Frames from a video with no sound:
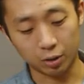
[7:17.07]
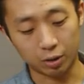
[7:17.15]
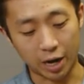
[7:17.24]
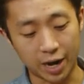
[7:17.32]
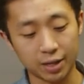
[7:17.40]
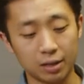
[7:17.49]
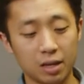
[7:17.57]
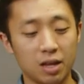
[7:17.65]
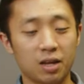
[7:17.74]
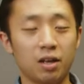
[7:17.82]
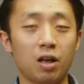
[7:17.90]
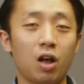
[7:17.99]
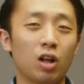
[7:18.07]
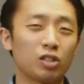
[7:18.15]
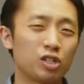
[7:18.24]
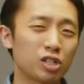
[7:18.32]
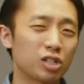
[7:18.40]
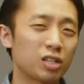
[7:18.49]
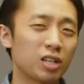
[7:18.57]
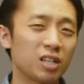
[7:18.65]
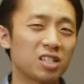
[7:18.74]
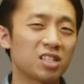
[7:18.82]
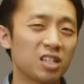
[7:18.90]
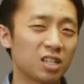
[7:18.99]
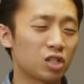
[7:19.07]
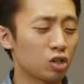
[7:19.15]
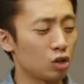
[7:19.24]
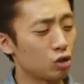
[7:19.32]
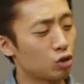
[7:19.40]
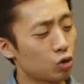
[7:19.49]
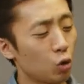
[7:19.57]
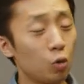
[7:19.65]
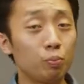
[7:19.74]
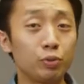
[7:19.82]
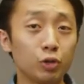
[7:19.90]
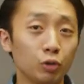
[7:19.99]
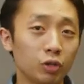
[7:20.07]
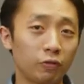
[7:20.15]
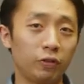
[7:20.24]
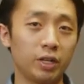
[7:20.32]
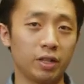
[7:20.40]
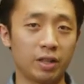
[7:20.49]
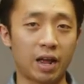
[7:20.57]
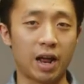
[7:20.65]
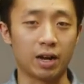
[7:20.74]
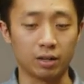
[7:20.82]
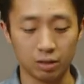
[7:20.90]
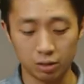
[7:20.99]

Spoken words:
right, just sits so beautifully in the hand.